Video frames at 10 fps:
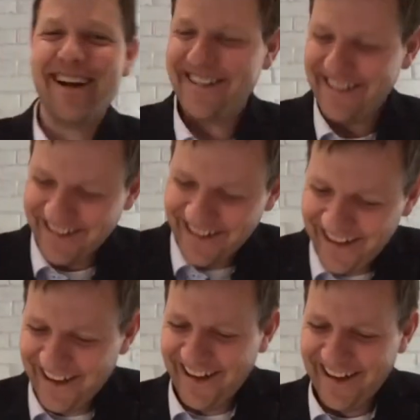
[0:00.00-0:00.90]
Yeah,
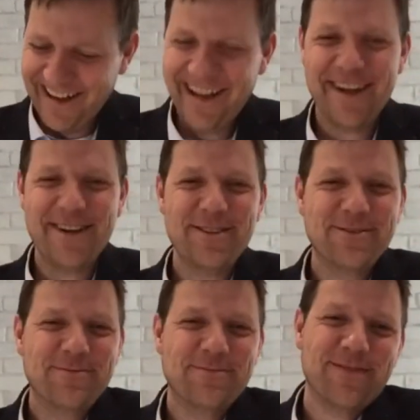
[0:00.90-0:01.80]
yeah.
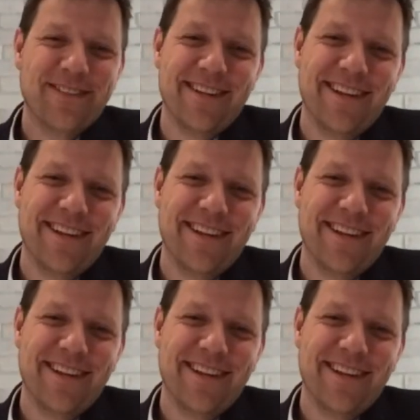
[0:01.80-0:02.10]
And I know